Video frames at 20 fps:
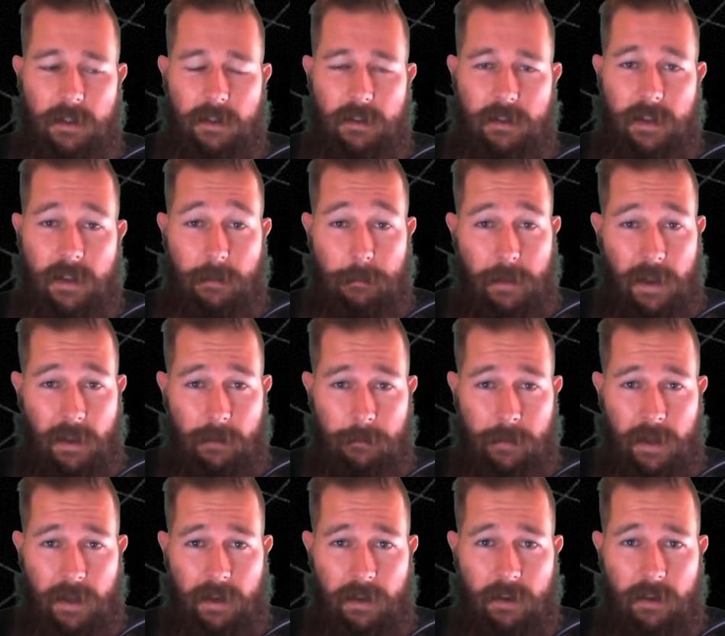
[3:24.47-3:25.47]
that are
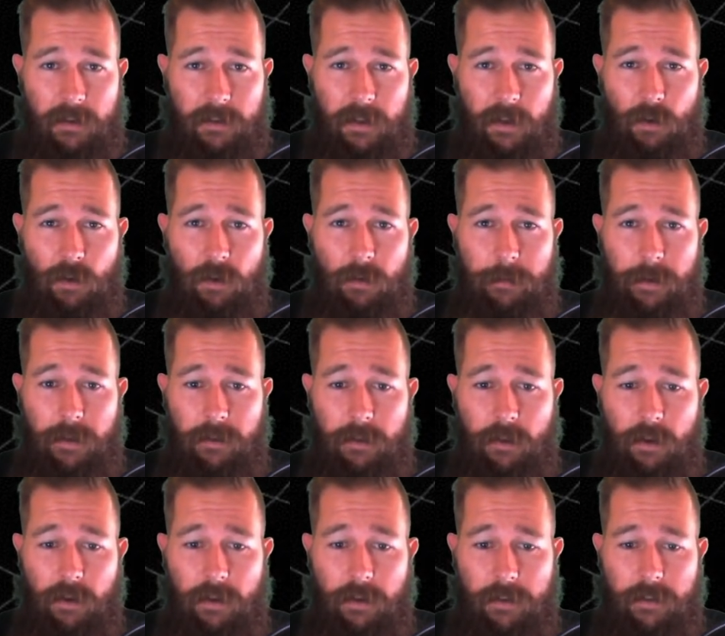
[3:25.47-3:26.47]
man-made that orbit the
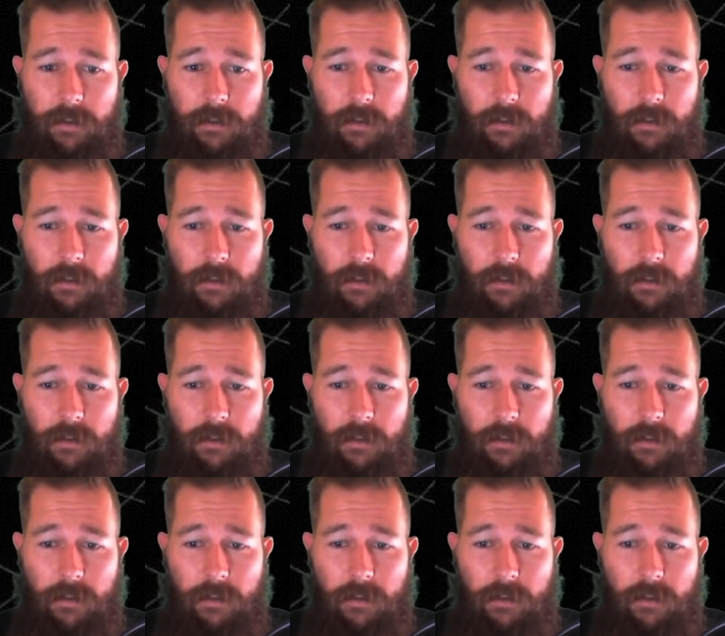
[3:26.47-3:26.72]
Earth.